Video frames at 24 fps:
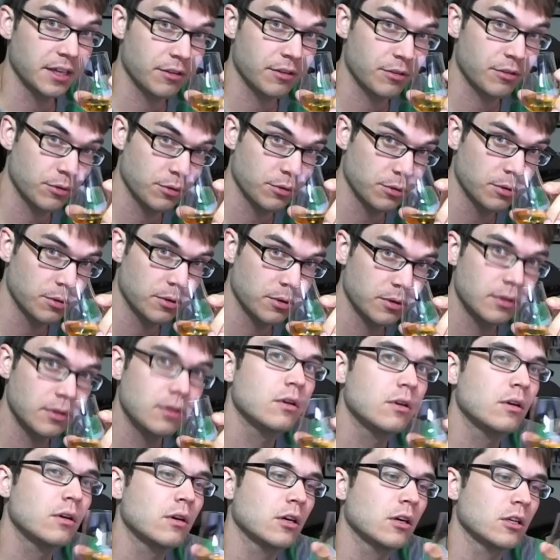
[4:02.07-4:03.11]
through
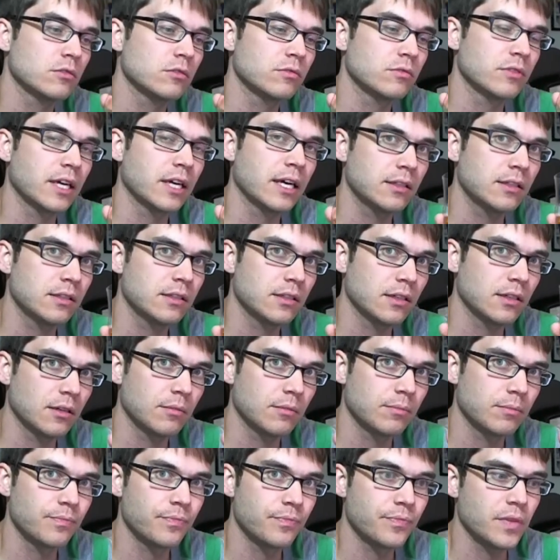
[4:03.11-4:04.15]
all that
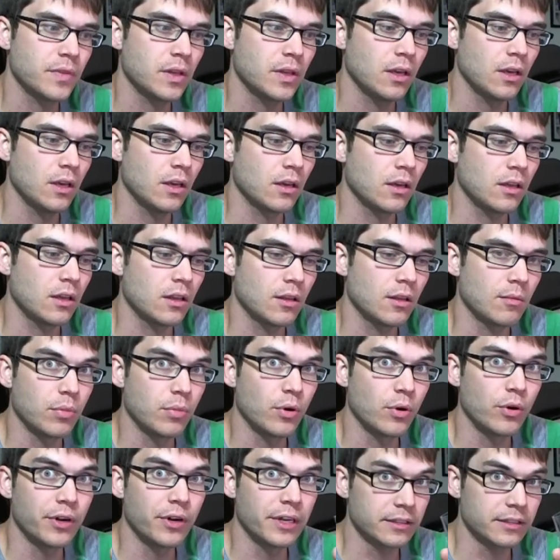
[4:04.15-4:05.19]
um, the
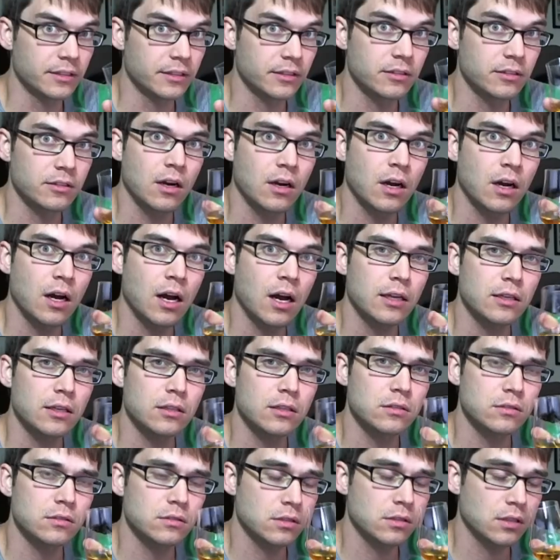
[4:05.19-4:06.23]
burning hot
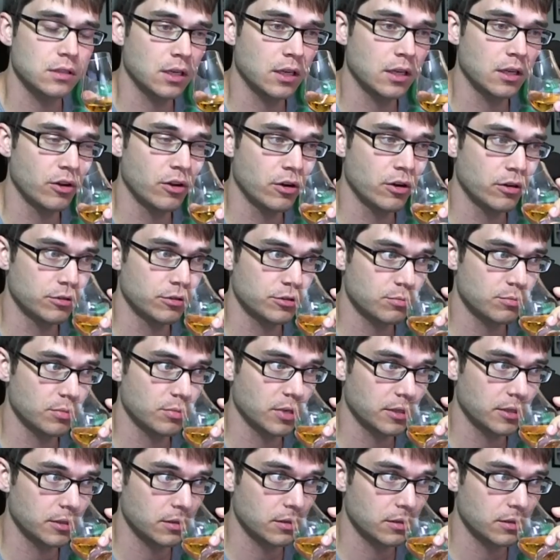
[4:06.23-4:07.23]
uh, nose but